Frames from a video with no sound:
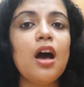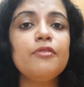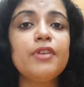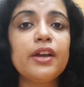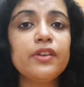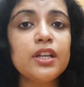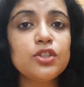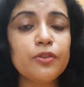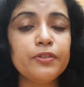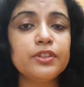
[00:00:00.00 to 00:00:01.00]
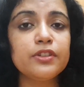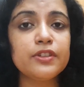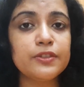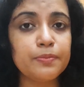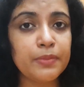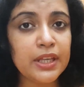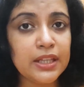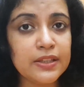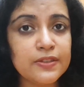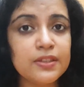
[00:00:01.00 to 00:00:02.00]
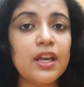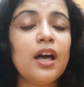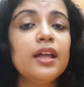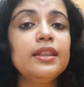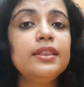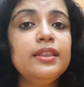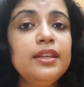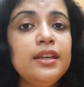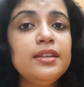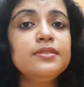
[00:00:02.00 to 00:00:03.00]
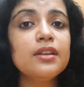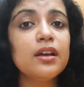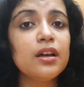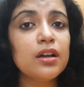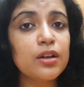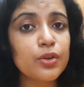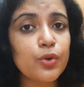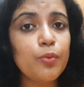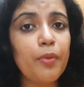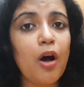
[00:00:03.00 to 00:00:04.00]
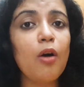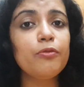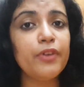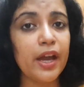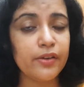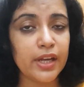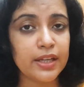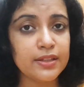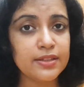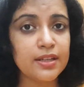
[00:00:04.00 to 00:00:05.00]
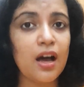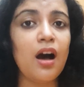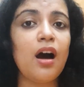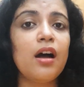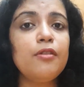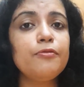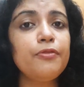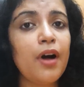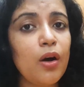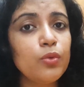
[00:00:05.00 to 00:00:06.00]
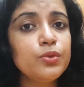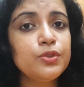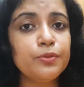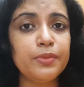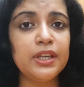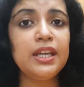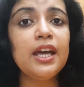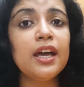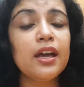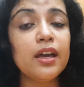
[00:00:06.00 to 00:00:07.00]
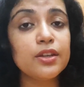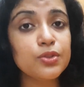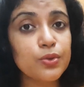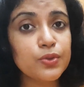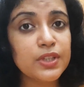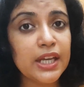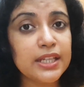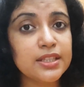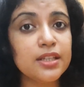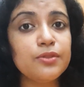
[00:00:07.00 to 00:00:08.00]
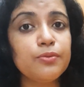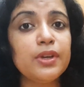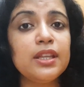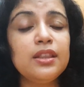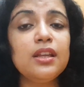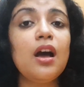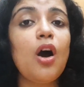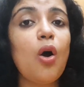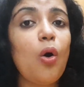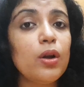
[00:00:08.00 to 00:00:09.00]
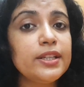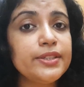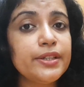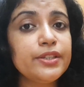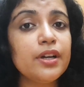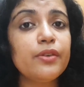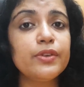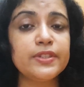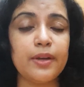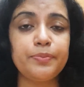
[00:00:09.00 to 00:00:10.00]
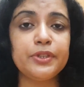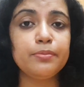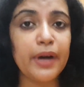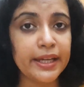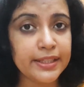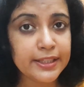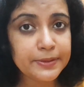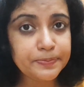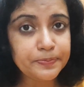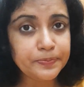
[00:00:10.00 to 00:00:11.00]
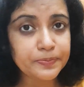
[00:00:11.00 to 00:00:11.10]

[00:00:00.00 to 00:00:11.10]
A variant of interest means this group of variants are found to be associated with altered receptor binding,